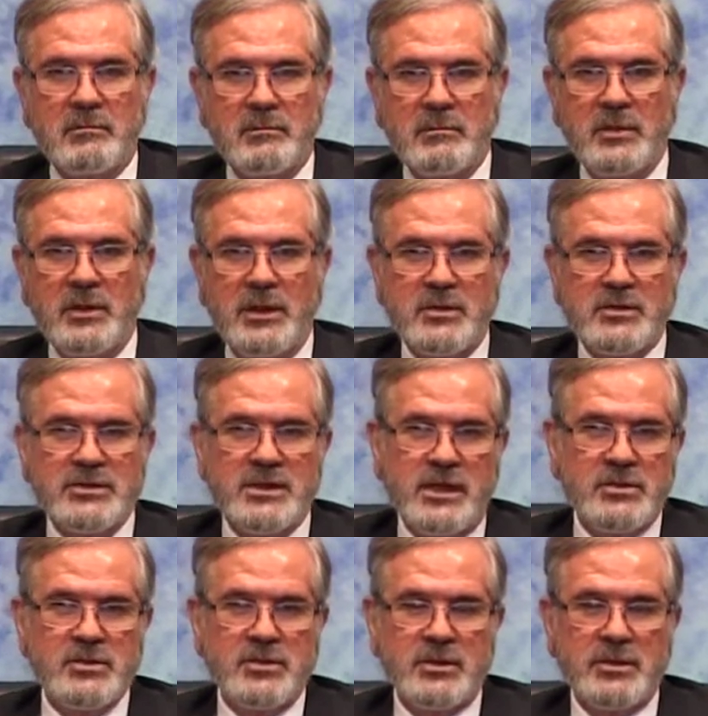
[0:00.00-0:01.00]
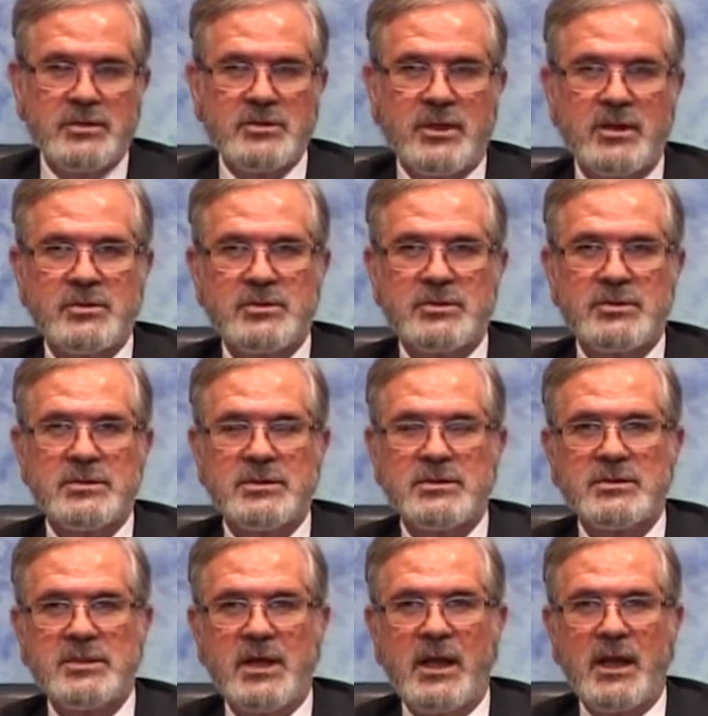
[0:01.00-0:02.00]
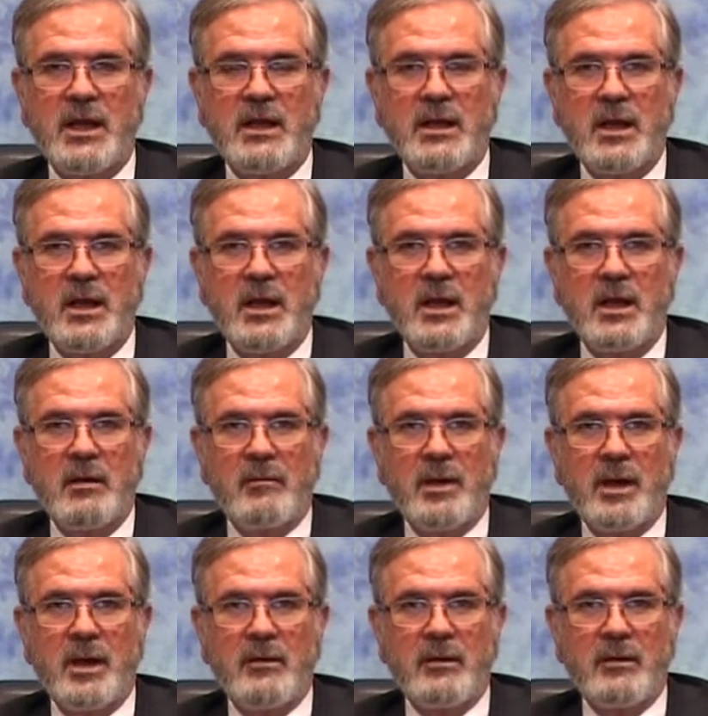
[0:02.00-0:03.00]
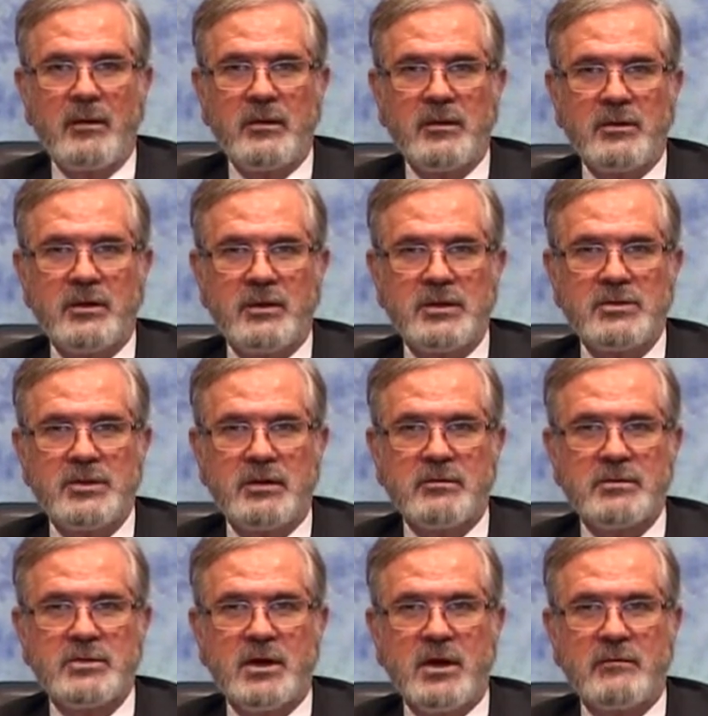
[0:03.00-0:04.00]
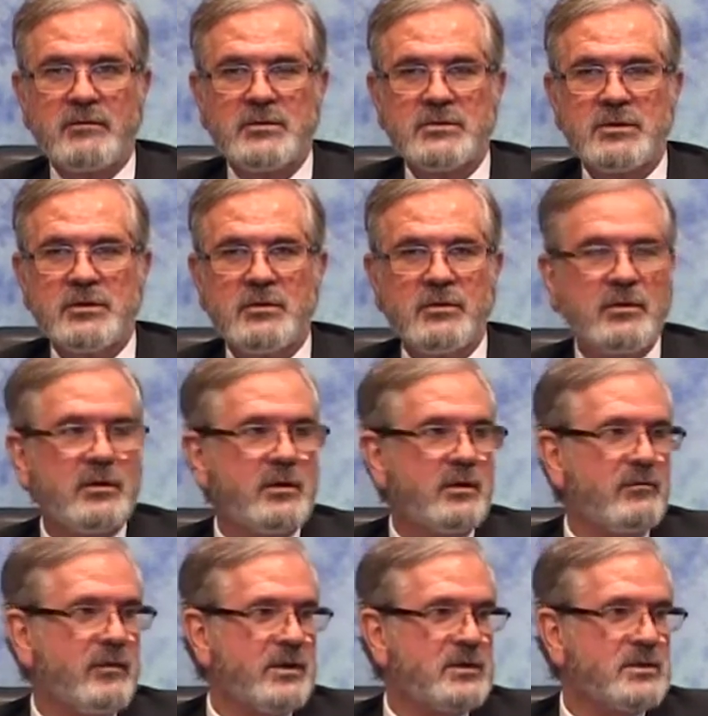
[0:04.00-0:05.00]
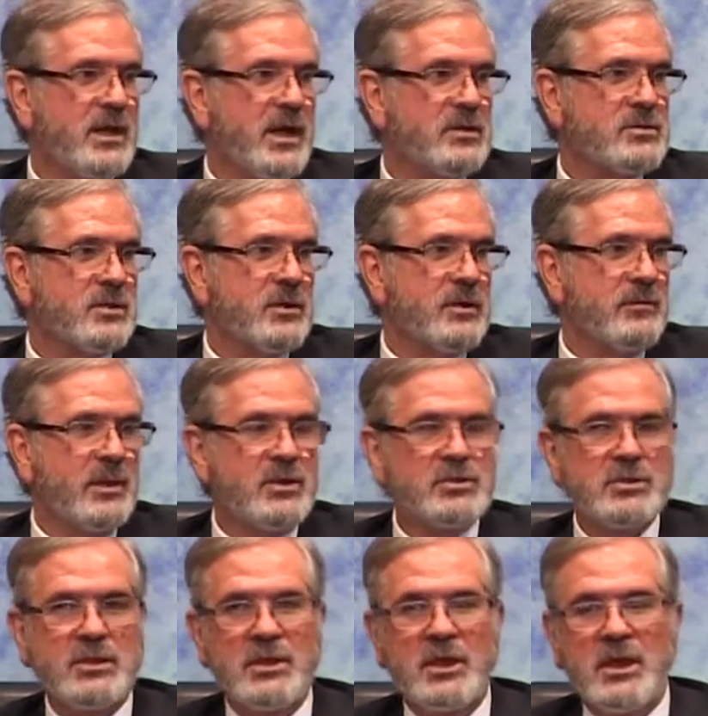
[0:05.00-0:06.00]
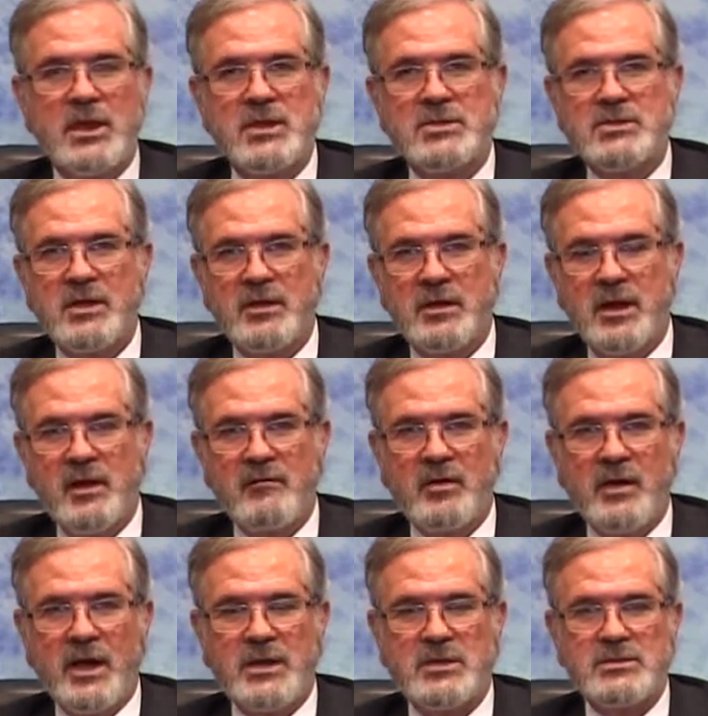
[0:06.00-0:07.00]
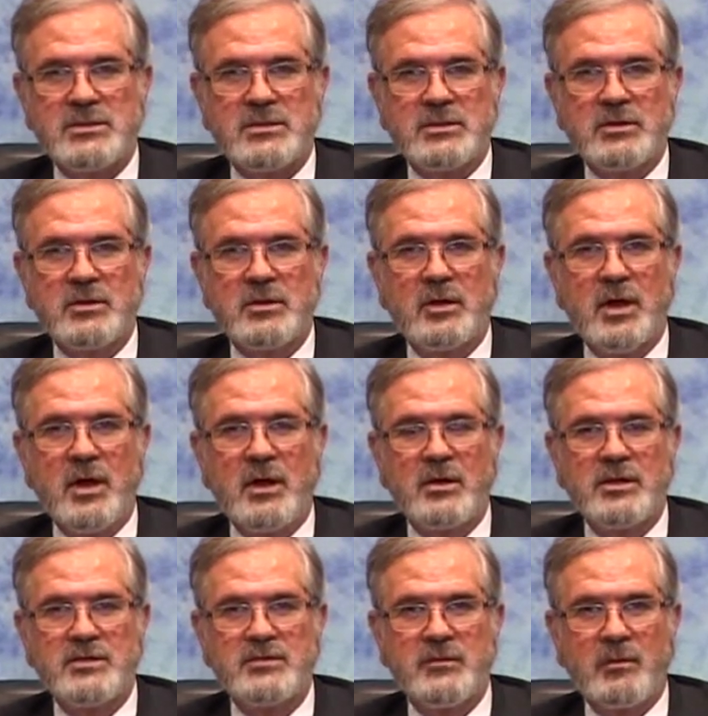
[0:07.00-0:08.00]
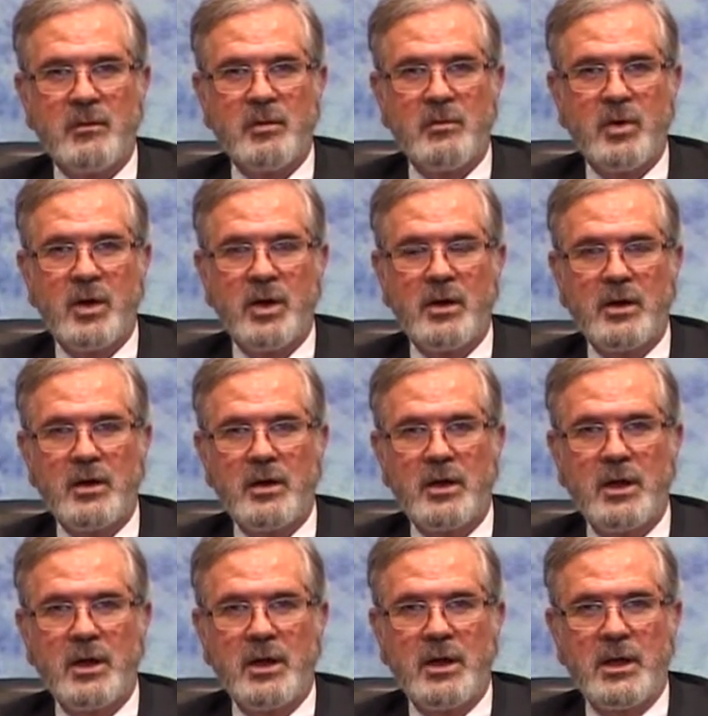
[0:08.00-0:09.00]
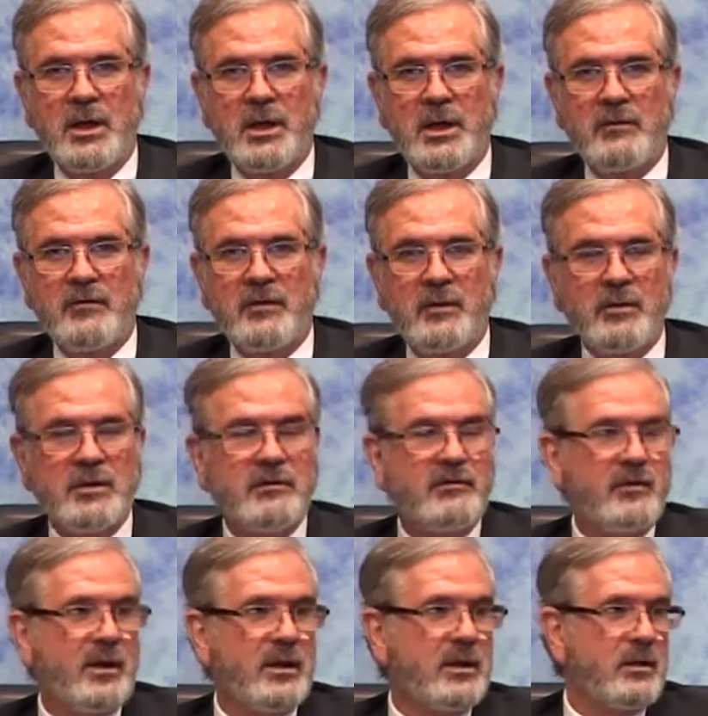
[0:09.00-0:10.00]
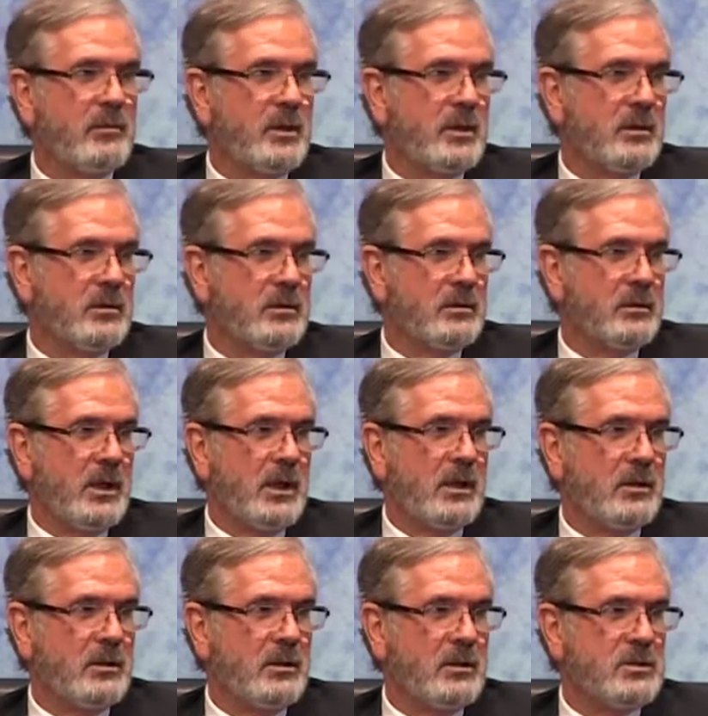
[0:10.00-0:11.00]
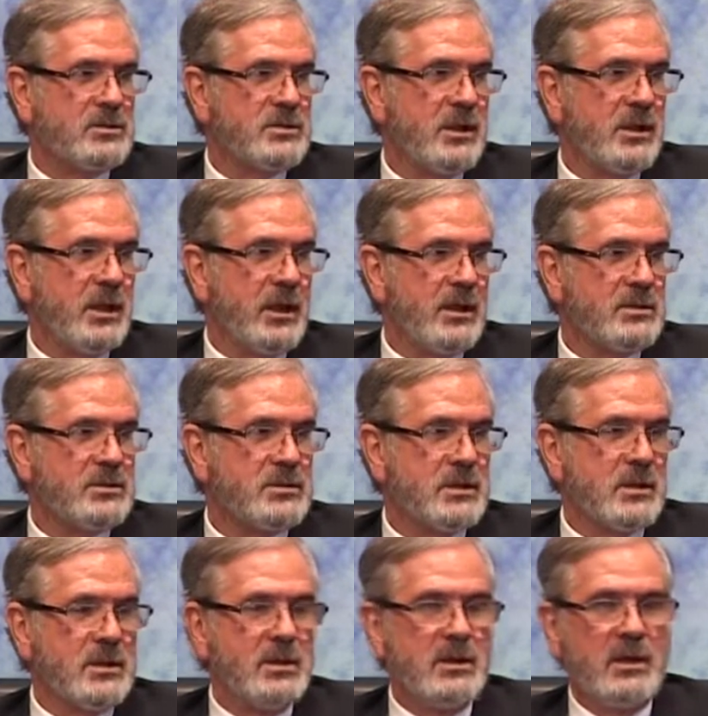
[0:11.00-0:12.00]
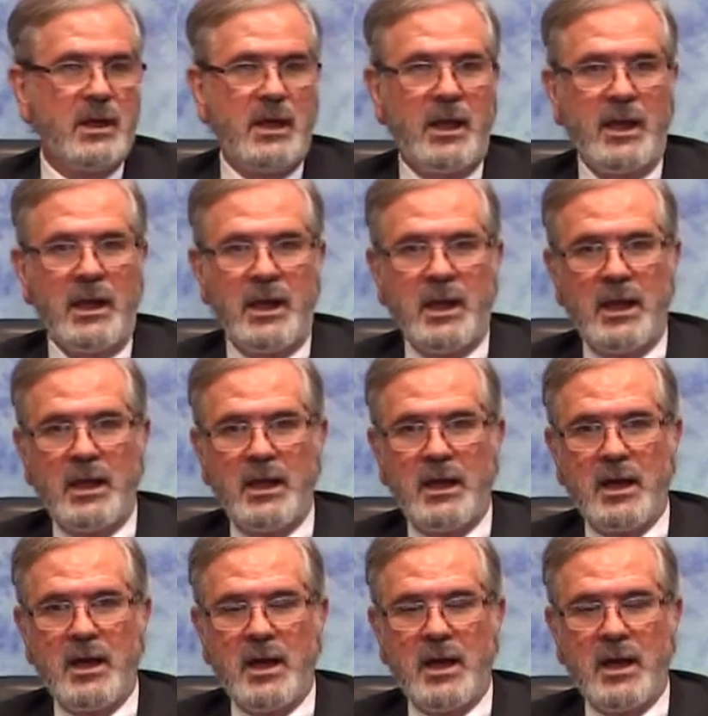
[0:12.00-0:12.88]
legal statutory structures in the state by either the Attorney General's office or through the Defense Counsel Commission. So the governor asked Lou Conner, his former partner, if he would defend them, and Lou said yes. And